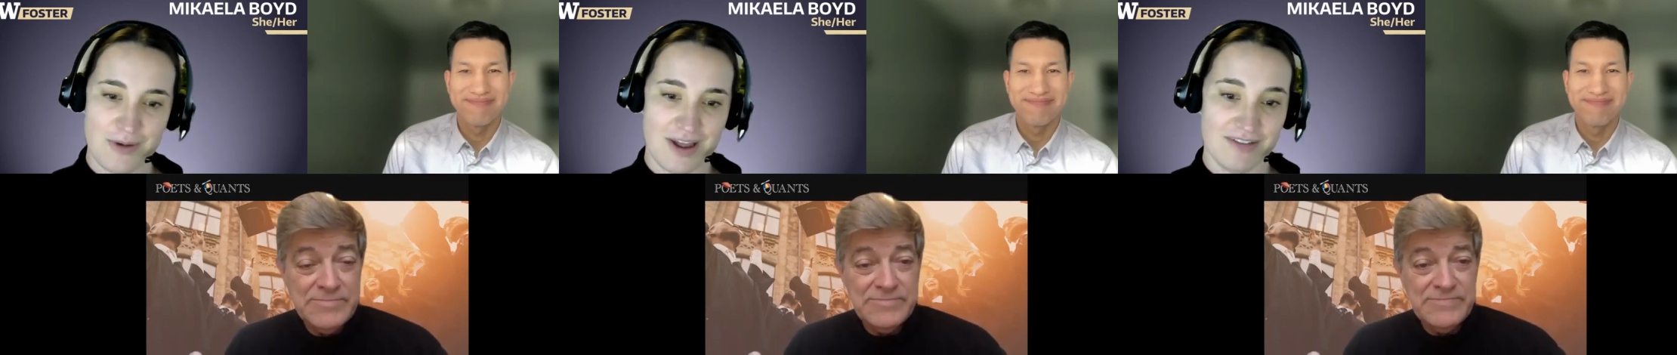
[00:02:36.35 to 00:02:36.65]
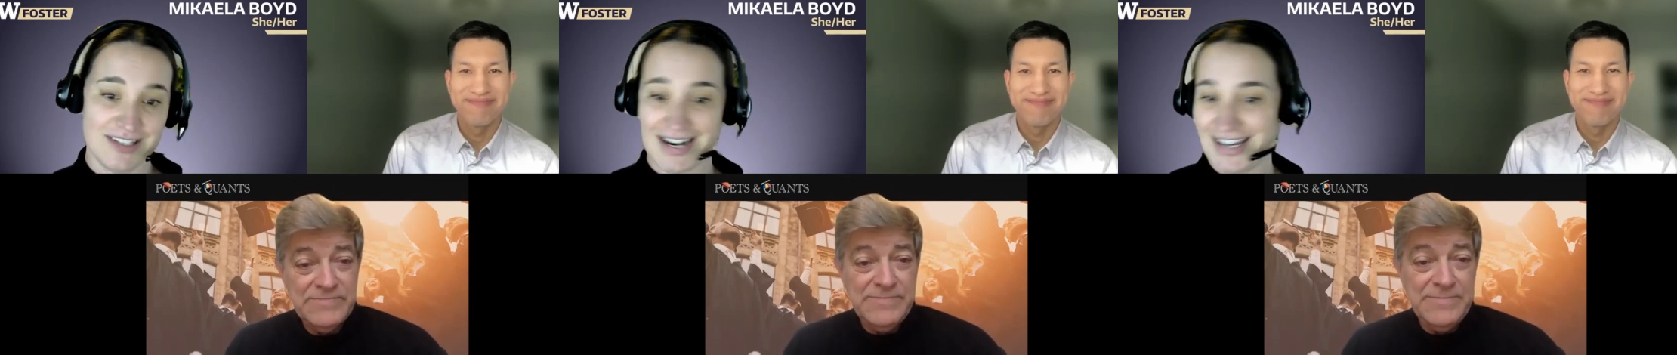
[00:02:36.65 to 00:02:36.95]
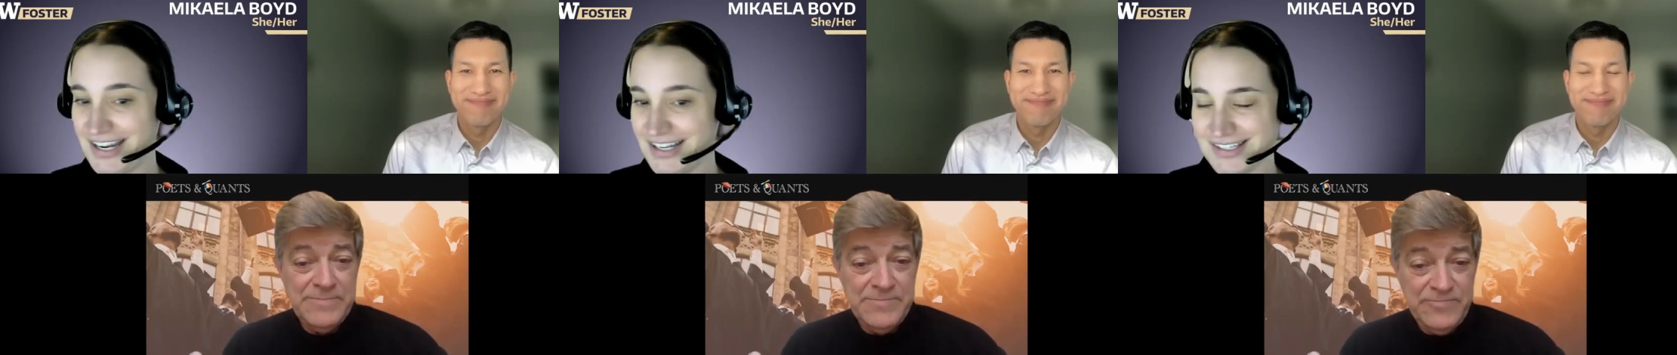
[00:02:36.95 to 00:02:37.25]
Speaker 1: We have a
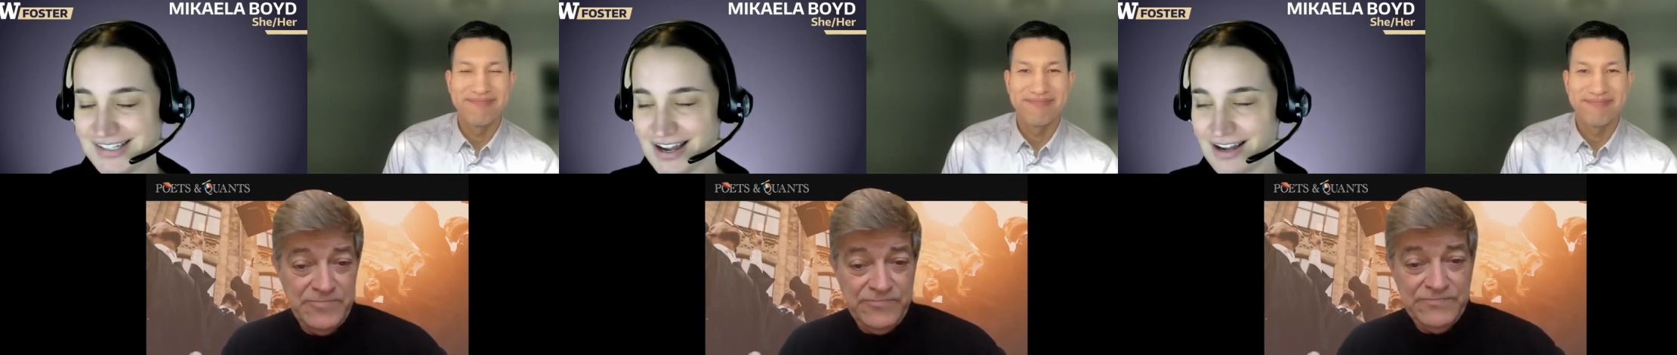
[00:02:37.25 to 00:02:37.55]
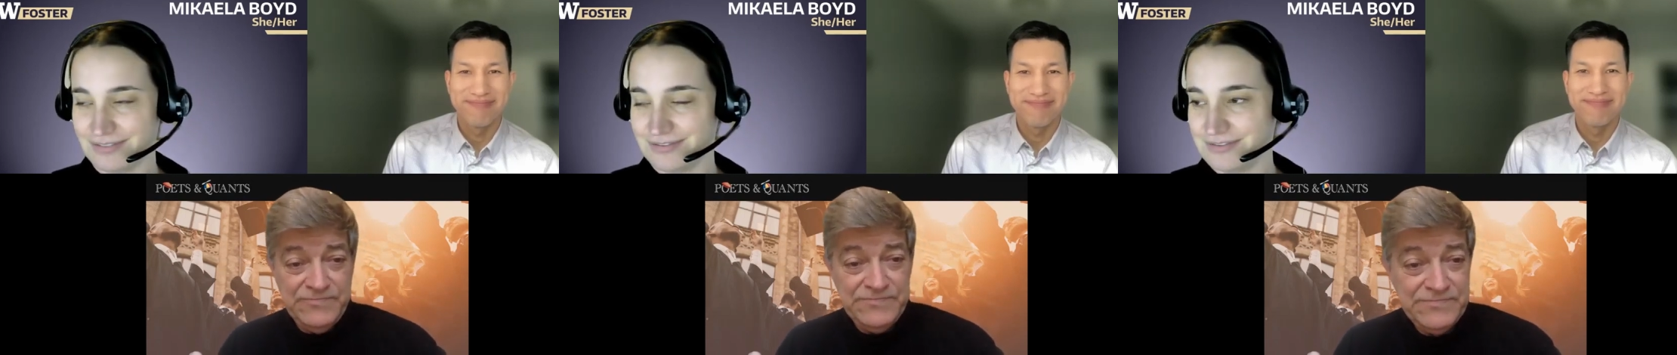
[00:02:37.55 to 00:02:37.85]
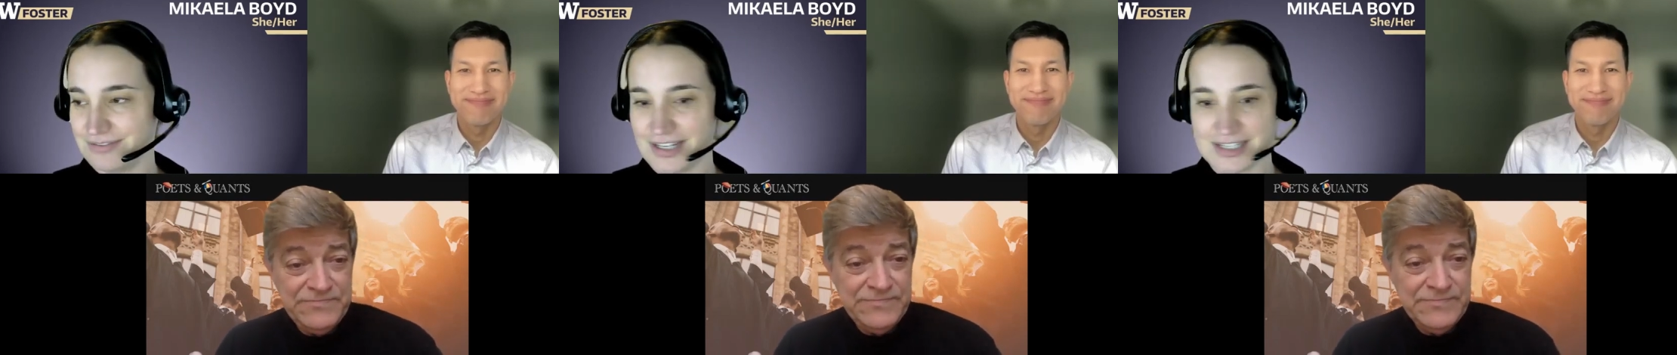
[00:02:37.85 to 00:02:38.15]
dedicated
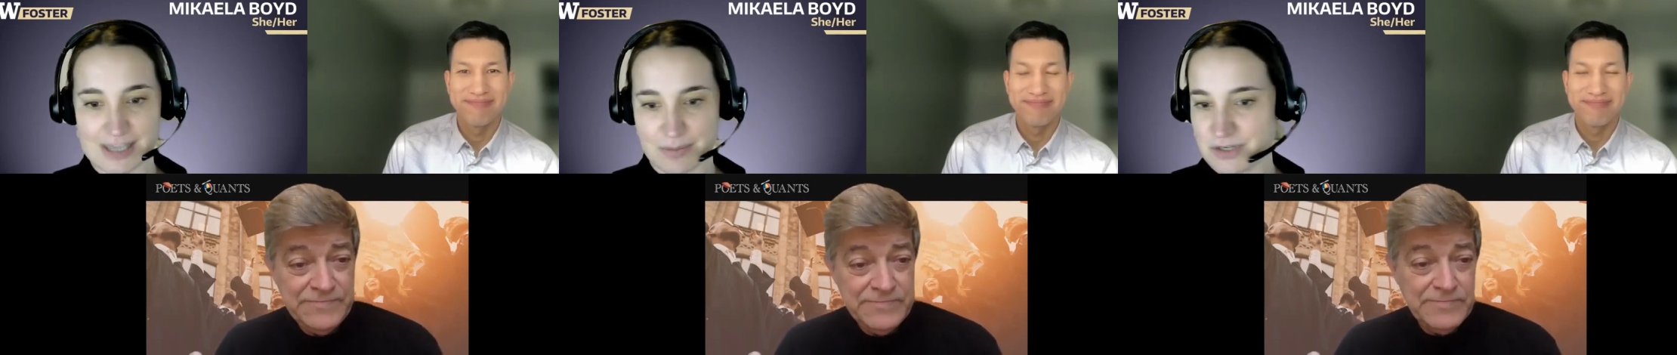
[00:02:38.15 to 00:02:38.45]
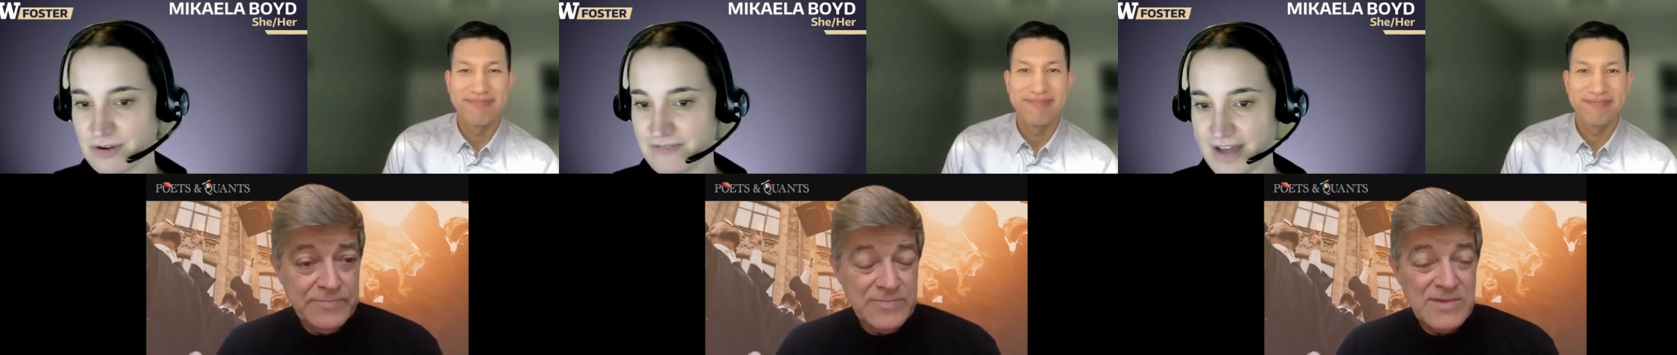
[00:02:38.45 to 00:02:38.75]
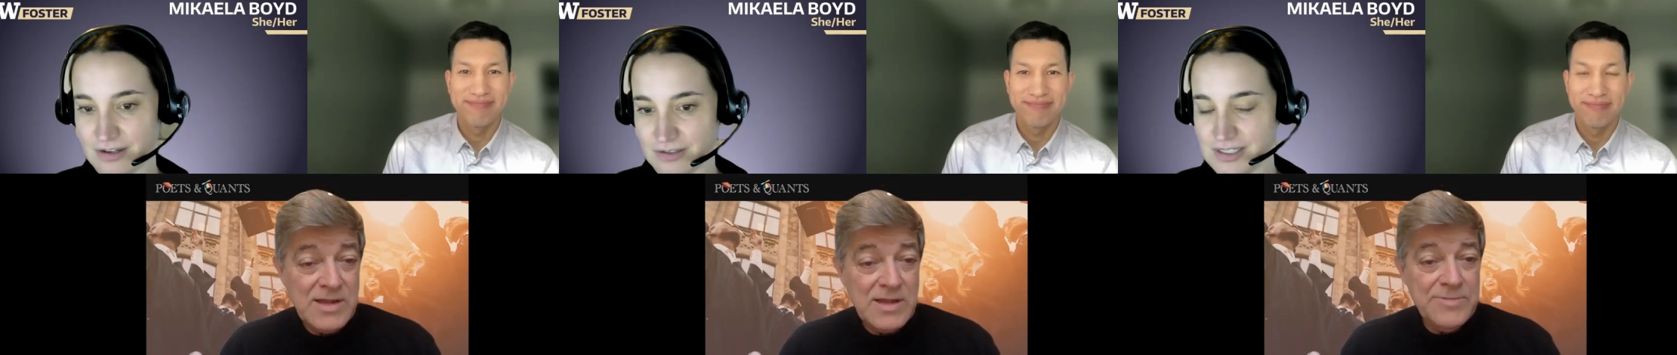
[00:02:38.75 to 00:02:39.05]
staff, exceptional
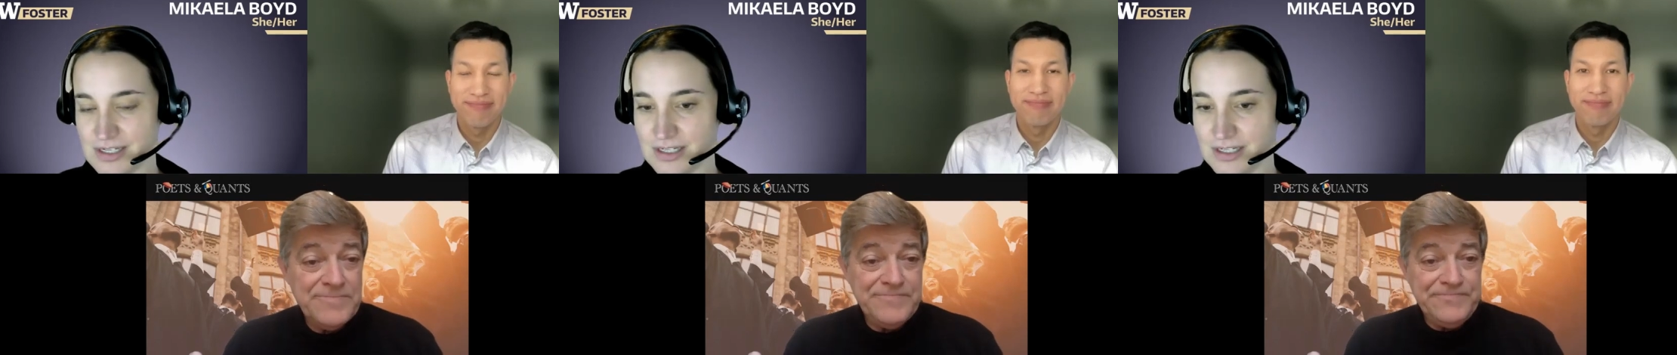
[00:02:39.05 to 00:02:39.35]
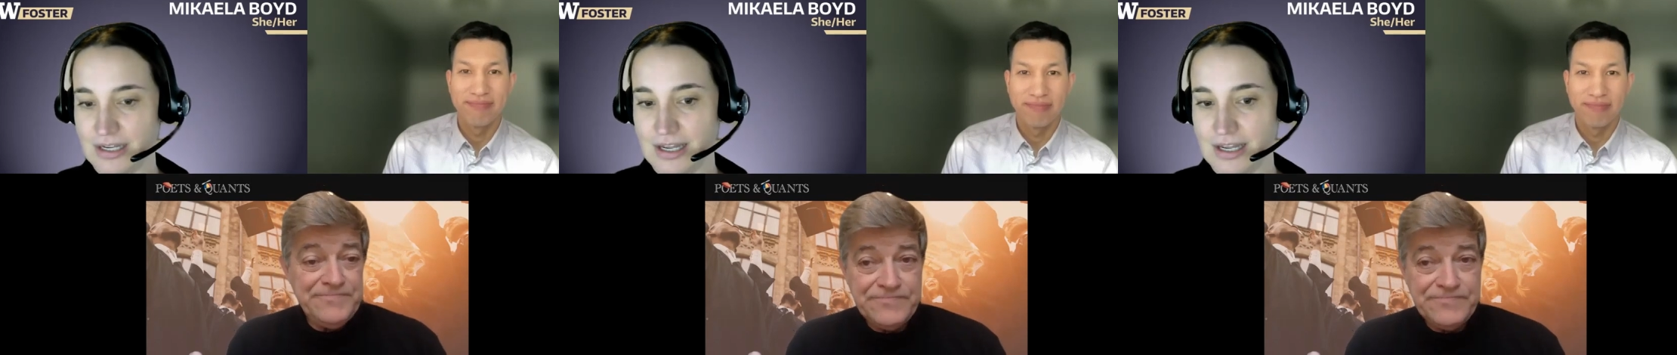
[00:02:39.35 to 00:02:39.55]
faculty,